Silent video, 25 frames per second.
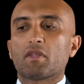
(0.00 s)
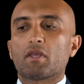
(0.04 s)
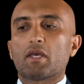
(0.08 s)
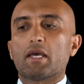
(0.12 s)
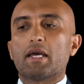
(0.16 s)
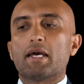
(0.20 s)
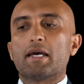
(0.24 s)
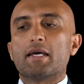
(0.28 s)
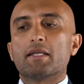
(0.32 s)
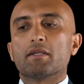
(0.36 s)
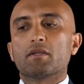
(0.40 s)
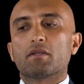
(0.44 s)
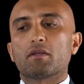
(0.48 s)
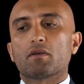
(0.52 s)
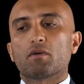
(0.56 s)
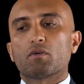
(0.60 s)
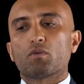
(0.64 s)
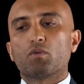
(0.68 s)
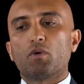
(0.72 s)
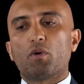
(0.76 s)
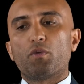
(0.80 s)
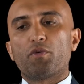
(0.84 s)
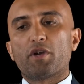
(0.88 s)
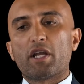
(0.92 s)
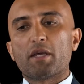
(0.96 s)
and
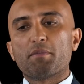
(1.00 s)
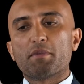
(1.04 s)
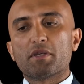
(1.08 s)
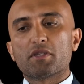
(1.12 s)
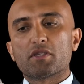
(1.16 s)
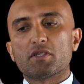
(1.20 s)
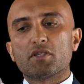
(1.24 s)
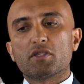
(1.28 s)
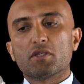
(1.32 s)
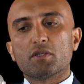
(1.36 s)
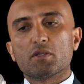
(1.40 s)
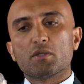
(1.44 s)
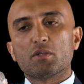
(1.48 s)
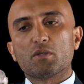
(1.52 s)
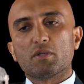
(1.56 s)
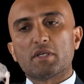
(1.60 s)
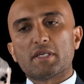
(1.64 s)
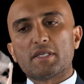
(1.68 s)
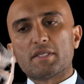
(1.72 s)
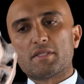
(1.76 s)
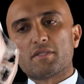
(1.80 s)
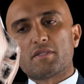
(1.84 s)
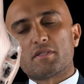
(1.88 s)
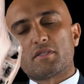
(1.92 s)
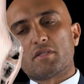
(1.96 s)
what we're aiming to do
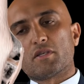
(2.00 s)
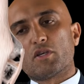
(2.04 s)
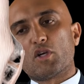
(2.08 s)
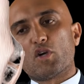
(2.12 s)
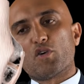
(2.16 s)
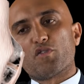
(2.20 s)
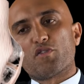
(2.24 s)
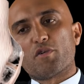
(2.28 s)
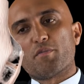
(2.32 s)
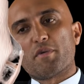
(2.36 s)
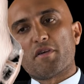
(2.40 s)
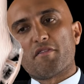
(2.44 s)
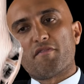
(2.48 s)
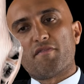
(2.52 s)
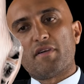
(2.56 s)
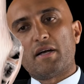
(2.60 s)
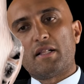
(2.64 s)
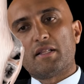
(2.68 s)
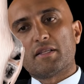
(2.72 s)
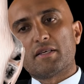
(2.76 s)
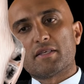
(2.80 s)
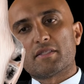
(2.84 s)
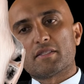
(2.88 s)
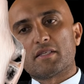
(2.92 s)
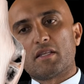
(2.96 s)
is to go from a
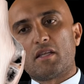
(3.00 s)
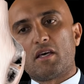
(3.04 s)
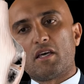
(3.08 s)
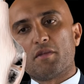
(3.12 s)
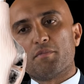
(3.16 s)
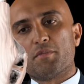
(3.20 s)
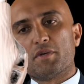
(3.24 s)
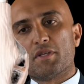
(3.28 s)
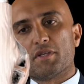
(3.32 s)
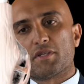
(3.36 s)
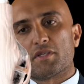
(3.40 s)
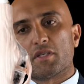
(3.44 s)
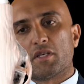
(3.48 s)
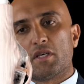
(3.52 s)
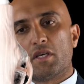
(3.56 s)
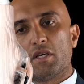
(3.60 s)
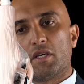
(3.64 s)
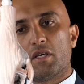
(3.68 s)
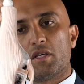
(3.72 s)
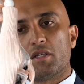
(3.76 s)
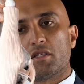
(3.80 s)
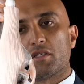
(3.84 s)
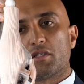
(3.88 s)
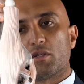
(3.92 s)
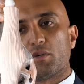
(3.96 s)
valgus alignment
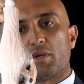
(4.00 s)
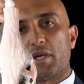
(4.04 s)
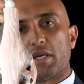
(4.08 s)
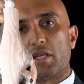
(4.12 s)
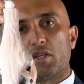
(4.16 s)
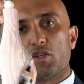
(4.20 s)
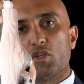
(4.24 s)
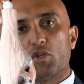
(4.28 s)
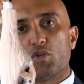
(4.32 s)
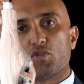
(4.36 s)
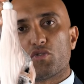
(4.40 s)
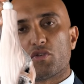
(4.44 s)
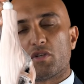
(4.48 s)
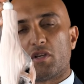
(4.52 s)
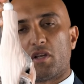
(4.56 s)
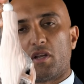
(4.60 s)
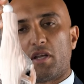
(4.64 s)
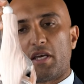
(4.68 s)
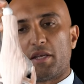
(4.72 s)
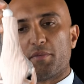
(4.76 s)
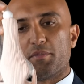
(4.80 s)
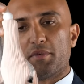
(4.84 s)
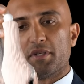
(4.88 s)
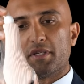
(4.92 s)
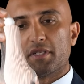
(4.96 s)
to a neutral
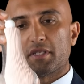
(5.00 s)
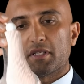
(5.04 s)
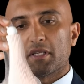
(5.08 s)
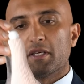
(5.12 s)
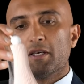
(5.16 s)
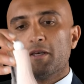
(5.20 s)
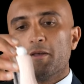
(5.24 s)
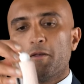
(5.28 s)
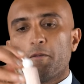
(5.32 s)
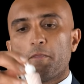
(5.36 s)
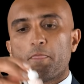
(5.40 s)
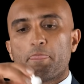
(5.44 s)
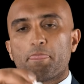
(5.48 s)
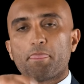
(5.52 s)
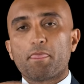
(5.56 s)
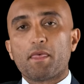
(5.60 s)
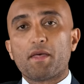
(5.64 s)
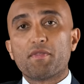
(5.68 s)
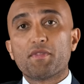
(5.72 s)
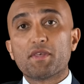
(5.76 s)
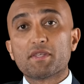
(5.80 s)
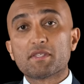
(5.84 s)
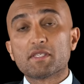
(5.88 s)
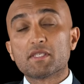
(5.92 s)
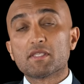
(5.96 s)
alignment, and
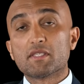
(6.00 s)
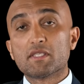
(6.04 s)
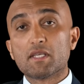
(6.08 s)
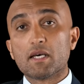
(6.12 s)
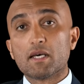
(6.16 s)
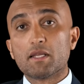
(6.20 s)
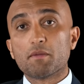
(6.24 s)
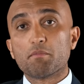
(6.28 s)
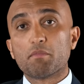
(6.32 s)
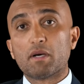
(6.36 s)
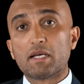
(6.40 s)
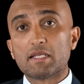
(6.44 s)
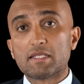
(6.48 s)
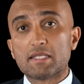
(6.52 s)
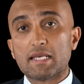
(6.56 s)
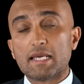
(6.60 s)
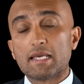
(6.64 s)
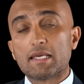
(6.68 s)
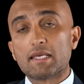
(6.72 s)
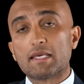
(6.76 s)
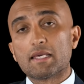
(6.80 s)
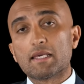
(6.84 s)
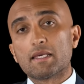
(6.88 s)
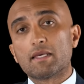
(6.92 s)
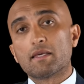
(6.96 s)
this is done by
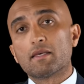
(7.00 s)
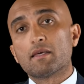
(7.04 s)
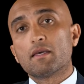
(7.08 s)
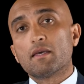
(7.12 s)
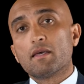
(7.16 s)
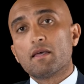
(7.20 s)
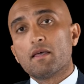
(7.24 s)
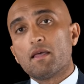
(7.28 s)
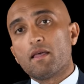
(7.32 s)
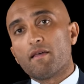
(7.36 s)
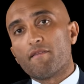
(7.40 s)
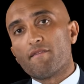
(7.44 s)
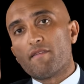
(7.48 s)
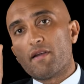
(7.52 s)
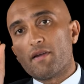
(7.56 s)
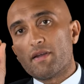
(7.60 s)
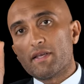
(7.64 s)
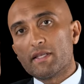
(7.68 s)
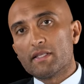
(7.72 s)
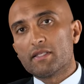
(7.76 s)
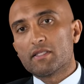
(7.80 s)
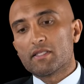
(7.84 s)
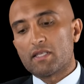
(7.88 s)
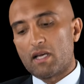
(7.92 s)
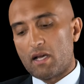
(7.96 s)
taking a
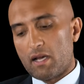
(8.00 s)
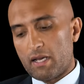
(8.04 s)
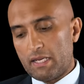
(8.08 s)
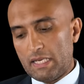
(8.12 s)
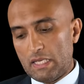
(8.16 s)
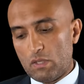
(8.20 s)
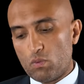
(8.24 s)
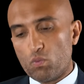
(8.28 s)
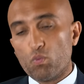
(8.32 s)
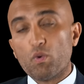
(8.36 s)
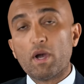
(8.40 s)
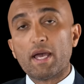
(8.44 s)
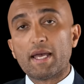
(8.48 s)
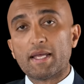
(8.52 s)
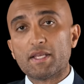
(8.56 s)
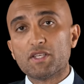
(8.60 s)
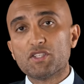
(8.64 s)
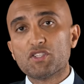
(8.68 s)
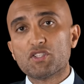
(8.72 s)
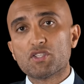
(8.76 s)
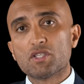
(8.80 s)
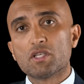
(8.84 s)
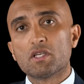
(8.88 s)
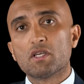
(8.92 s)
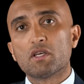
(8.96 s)
very tiny
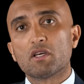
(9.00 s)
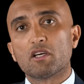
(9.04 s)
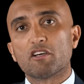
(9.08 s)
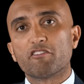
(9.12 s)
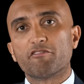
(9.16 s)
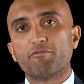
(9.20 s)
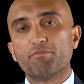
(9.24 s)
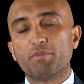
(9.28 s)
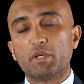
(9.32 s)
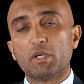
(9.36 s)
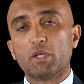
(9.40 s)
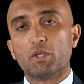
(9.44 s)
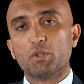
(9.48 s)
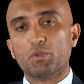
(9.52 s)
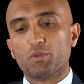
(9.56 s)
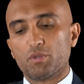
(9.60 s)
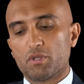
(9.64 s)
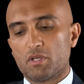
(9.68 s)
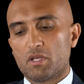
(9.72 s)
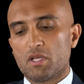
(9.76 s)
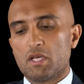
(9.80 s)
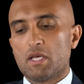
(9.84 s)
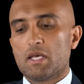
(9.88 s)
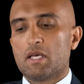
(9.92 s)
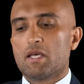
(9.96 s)
wedge of bone
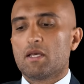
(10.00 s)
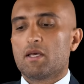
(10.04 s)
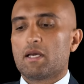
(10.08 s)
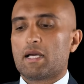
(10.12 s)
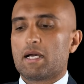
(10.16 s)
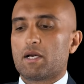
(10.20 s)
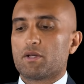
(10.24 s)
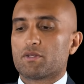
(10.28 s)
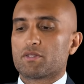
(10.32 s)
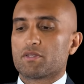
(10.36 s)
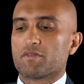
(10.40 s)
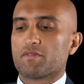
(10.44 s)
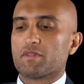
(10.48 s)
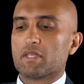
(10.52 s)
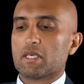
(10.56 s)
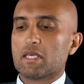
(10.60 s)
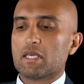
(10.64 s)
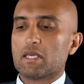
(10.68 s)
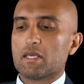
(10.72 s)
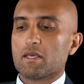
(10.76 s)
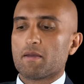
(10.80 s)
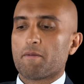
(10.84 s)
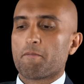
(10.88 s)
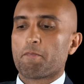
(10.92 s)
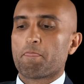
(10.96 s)
out of the